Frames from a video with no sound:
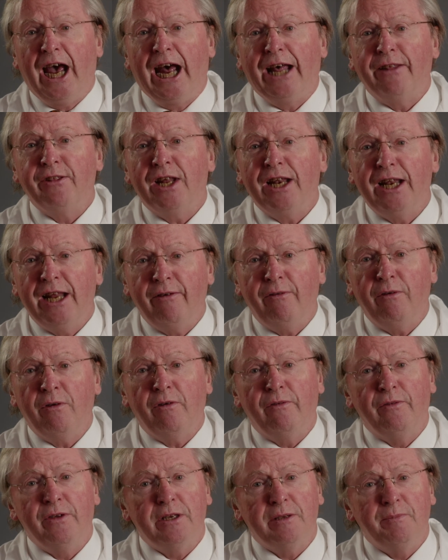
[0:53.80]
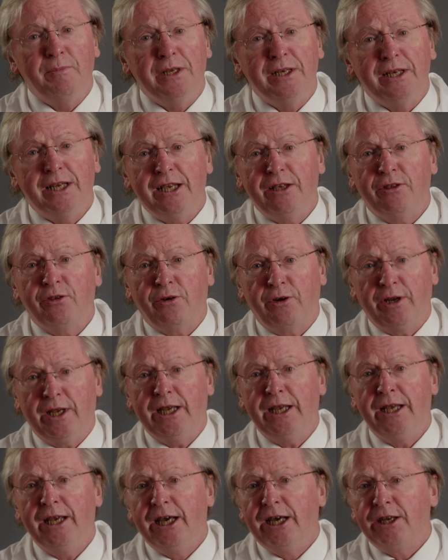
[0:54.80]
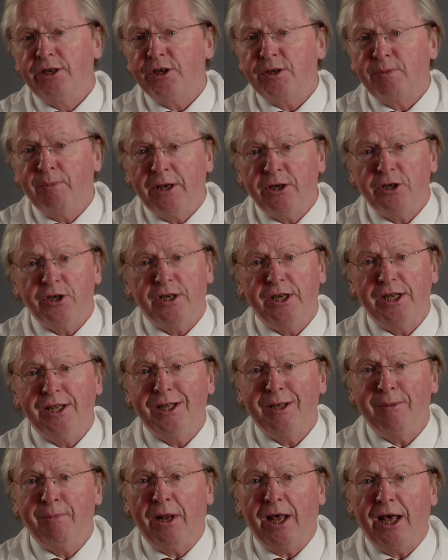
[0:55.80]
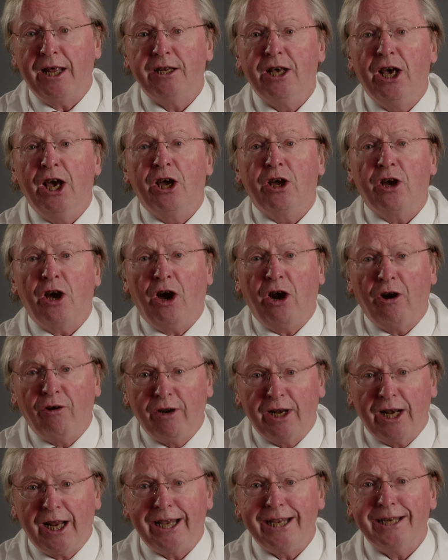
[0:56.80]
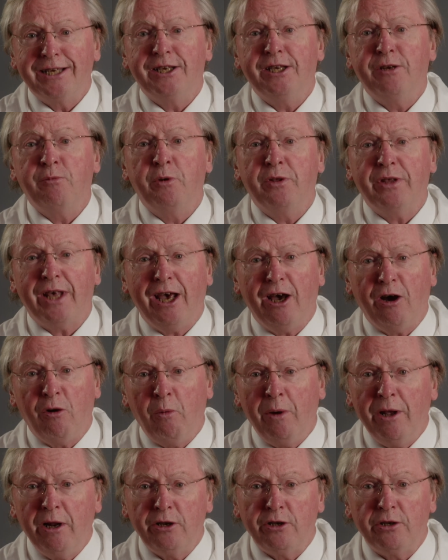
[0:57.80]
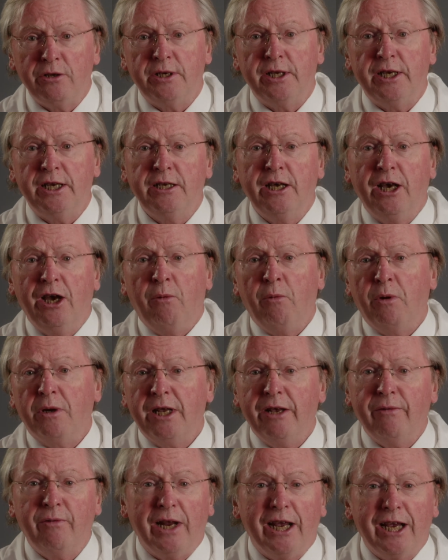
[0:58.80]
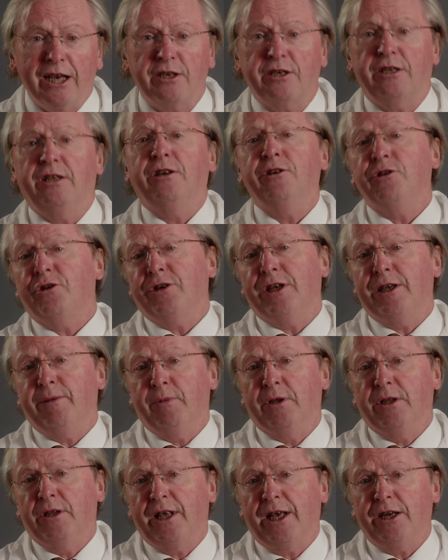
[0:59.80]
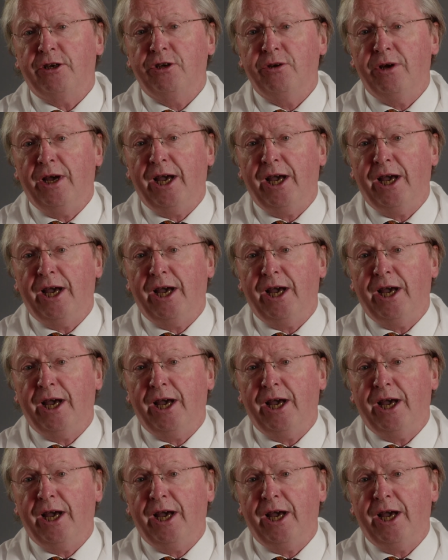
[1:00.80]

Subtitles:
and the level of vitamin D3, just measured in the blood, correlated with how well you did whatever excellent treatment that you